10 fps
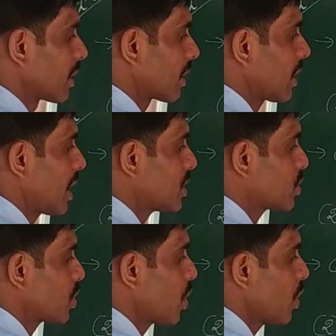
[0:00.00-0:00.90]

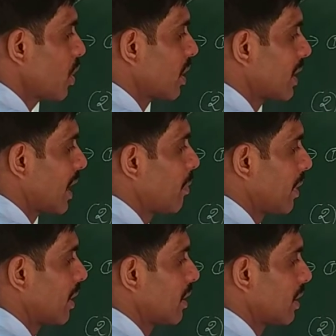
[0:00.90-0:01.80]
Cleistogamy.
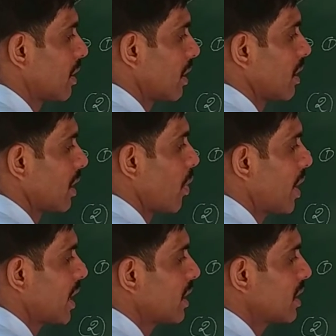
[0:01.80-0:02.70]
Now what
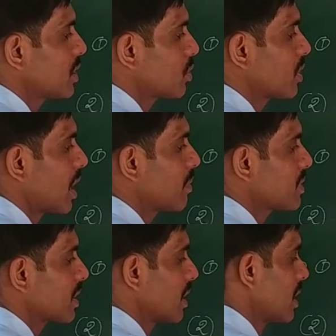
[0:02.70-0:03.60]
are these two terms?
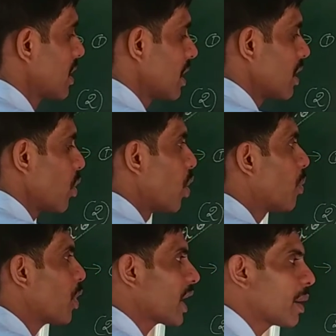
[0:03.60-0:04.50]

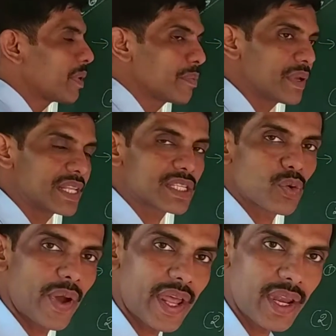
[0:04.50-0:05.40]
Homogamy means
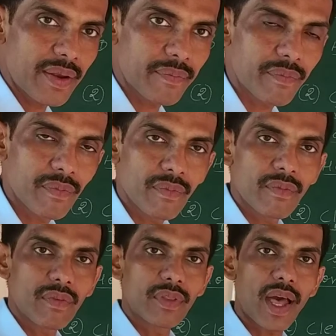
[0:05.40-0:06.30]
when
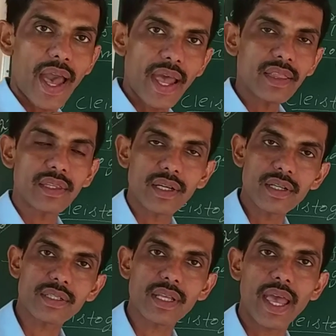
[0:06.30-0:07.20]
the
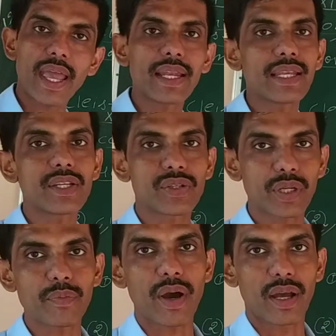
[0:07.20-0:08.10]
anthers and
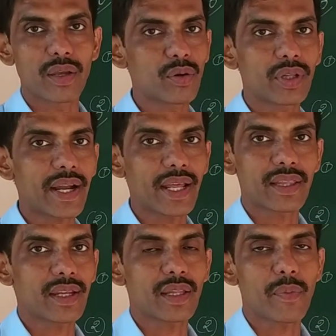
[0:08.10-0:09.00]
stigma, you know that anther
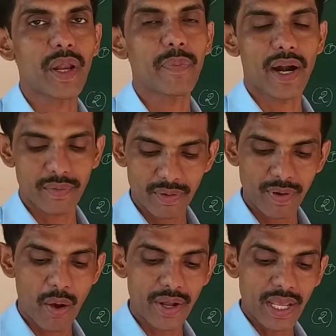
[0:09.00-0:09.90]
is the male part of the
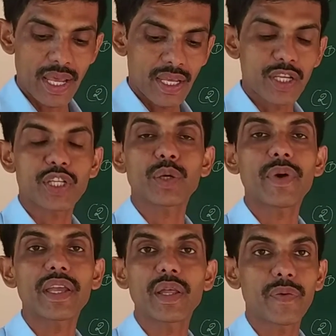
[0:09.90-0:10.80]
flower, stigma is
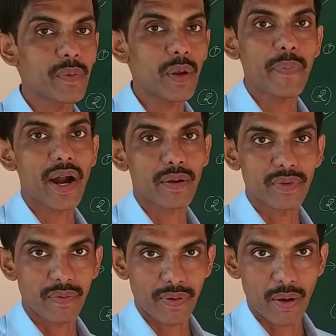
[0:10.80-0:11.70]
the female part of the
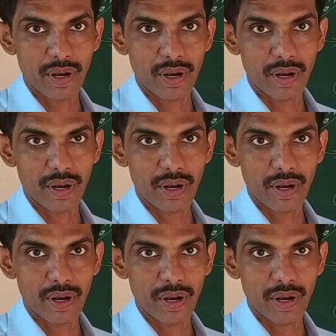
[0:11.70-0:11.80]
flower.